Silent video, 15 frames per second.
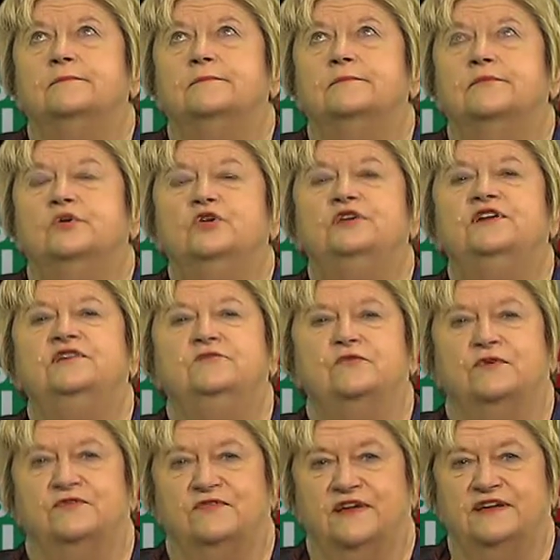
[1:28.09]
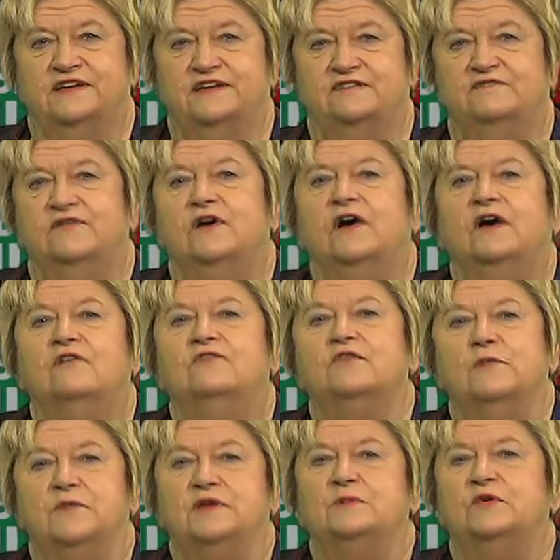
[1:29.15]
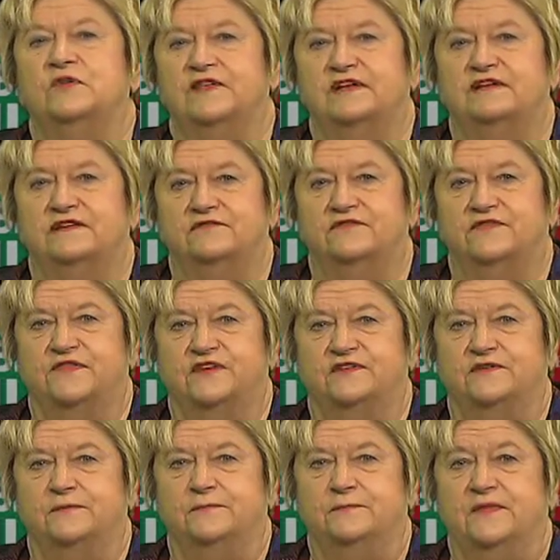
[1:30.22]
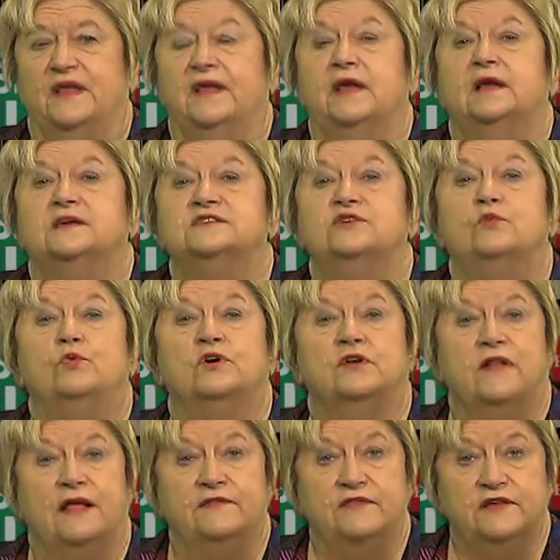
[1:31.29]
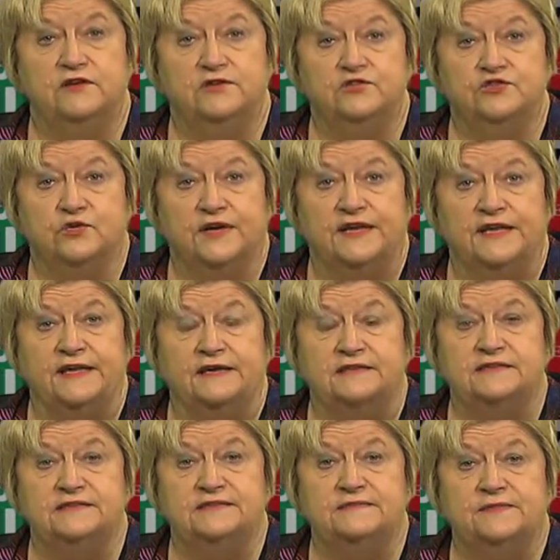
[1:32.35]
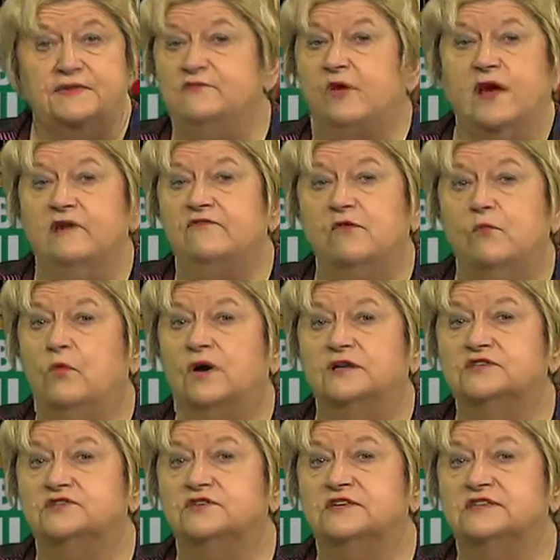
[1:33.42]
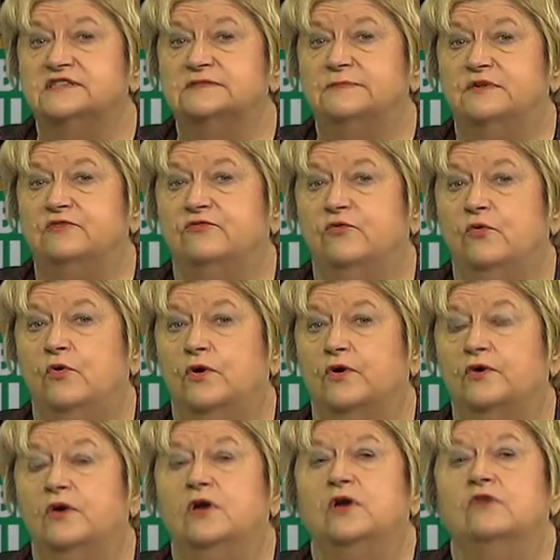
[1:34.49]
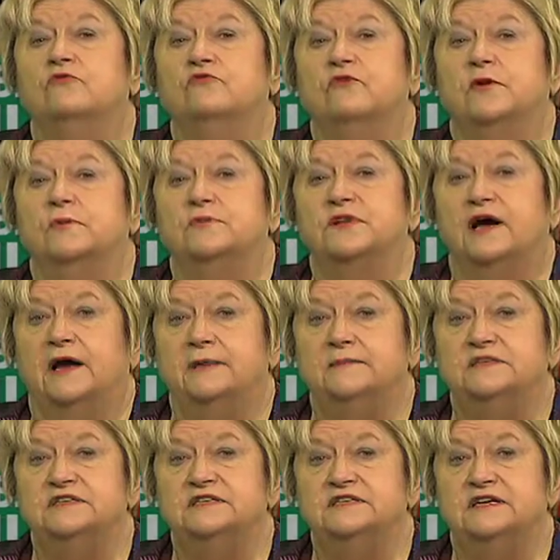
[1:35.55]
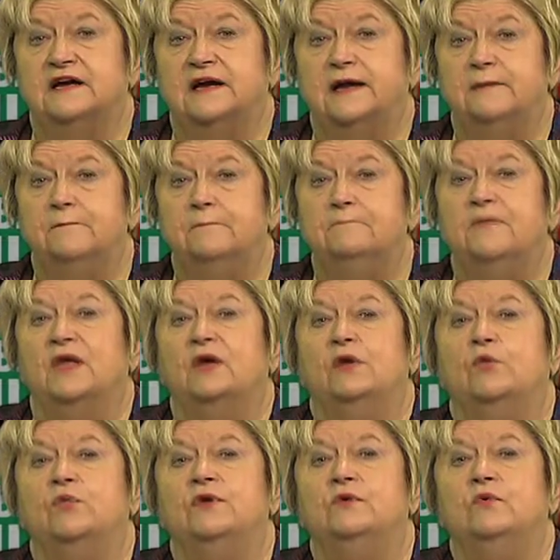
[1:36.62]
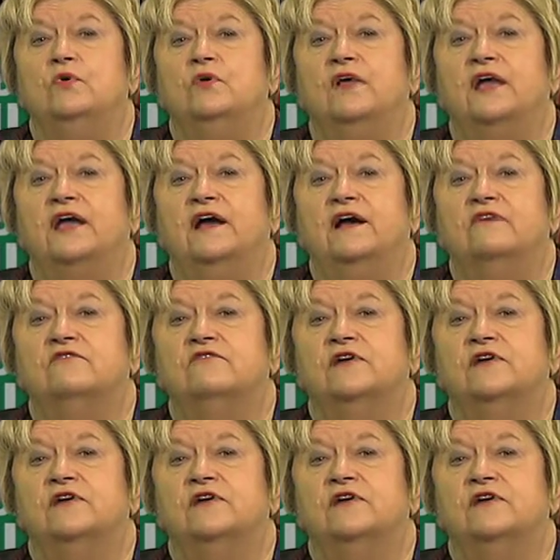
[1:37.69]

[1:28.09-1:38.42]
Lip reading: good and reflective of the people that live there. So we're glad that you're joining us. If you haven't watched us before, from time to time, we will have